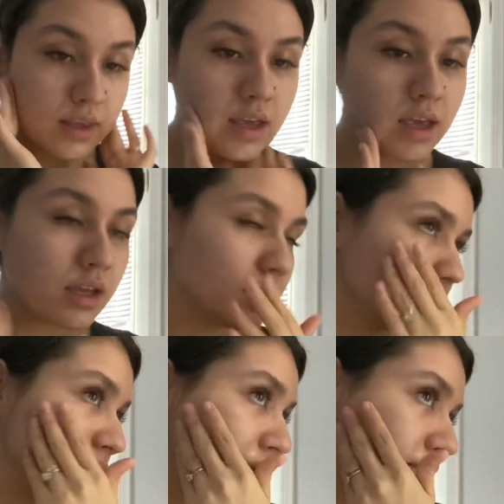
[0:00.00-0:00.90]

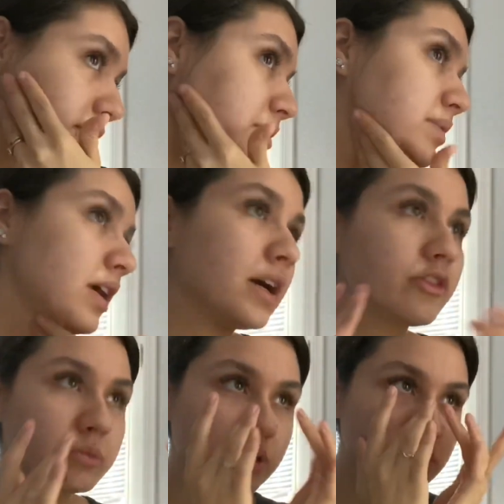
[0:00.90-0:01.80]
and get some
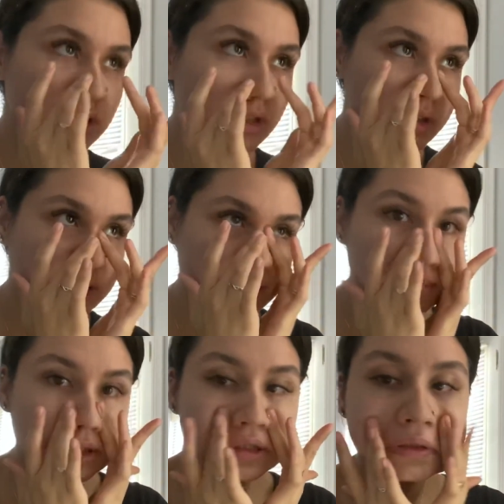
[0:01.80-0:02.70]
cash because she's not
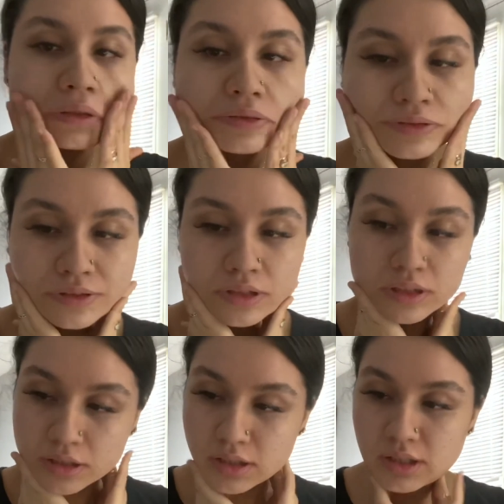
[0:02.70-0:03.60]
accepting
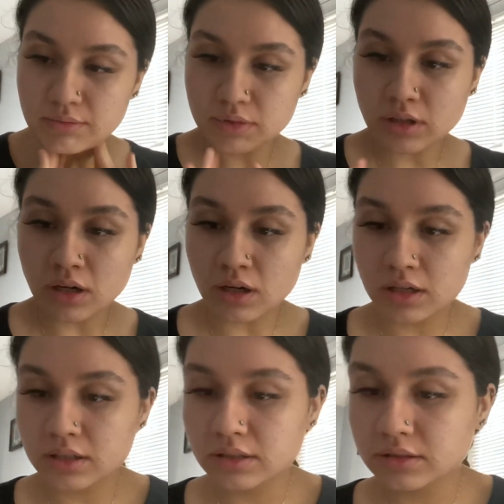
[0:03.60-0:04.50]

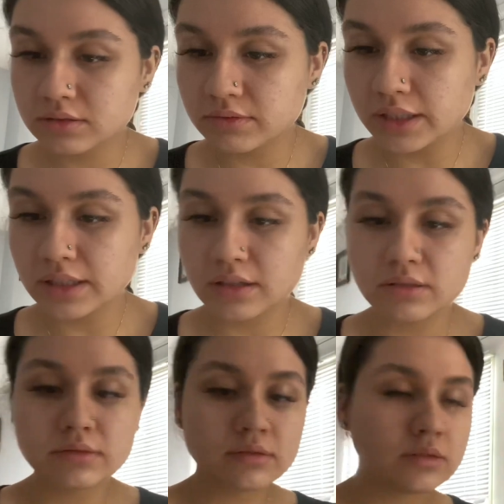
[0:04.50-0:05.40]
card right now.
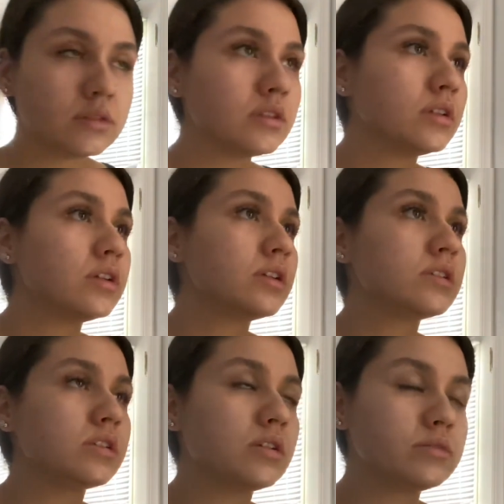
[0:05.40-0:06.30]

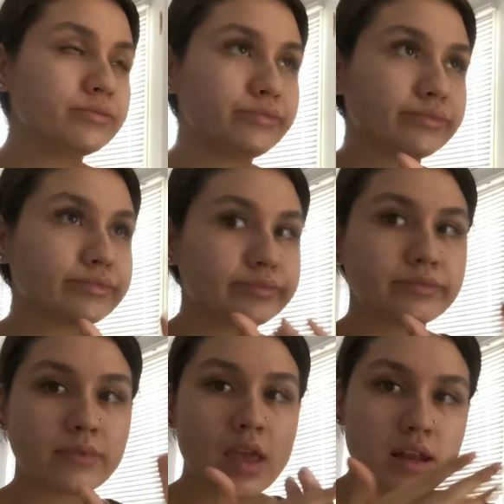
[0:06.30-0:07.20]
So
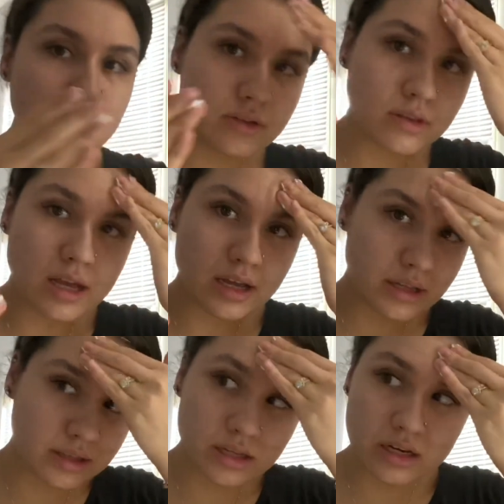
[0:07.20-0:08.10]
I need to do that,
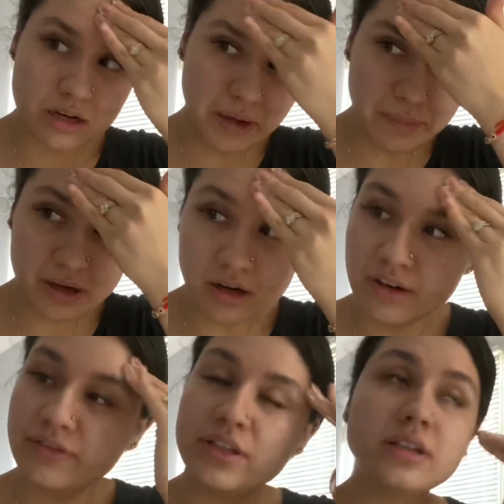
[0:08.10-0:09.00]
and then I need to make my
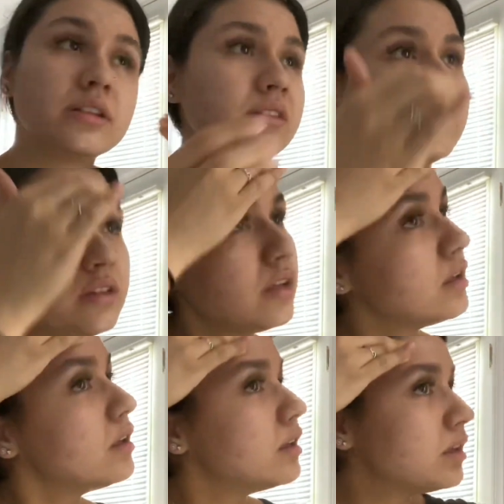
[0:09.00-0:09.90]
coffee because
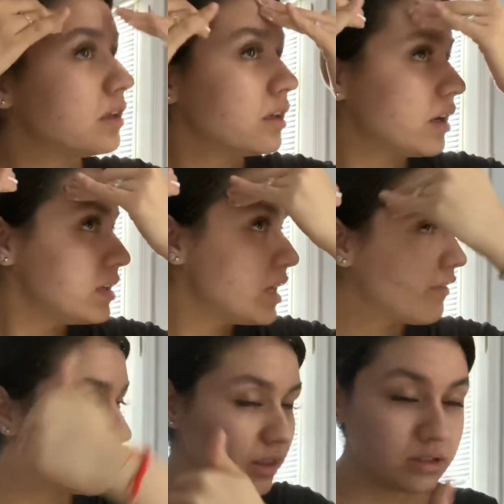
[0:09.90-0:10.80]
I
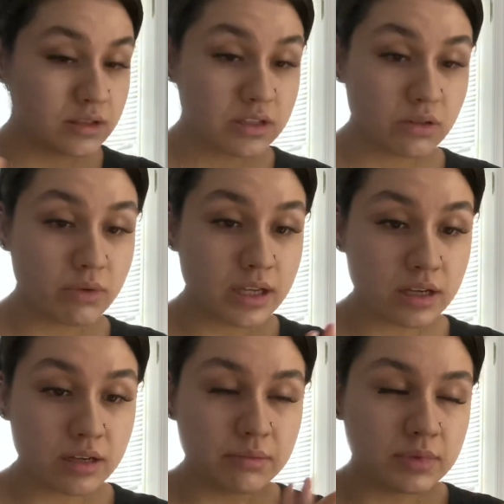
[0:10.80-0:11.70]
definitely need to wake
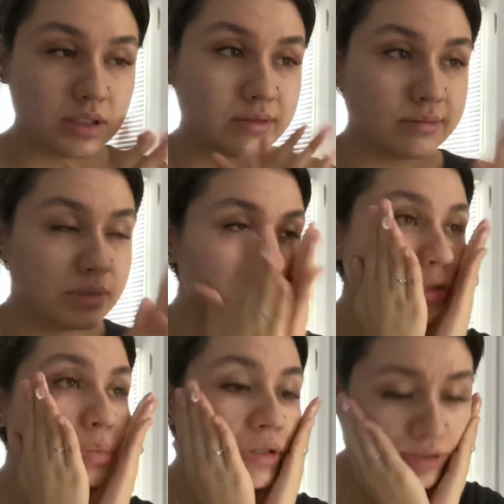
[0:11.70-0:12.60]
up. I'm
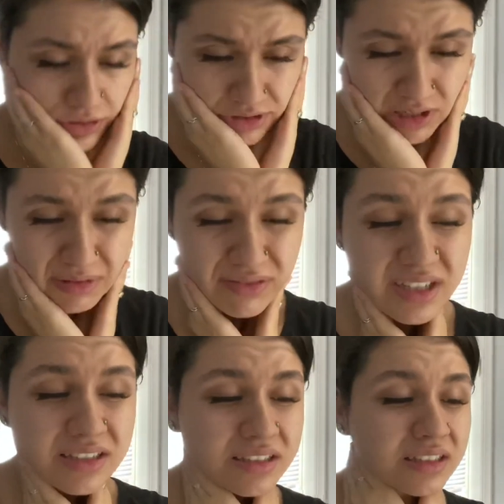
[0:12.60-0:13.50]
just putting lotion on my
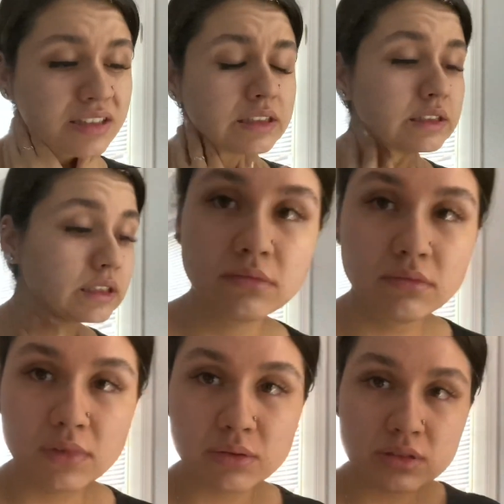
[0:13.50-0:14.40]
face because
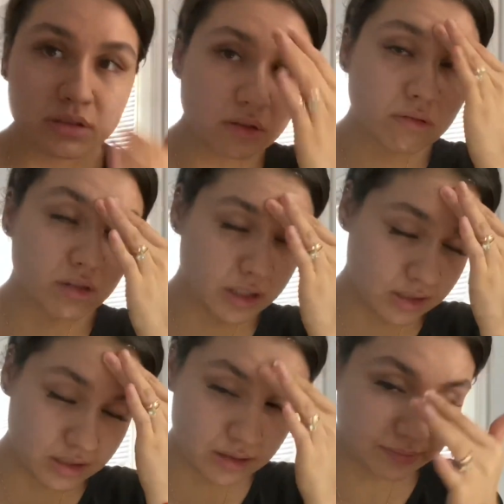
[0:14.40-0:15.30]
it was so crusty.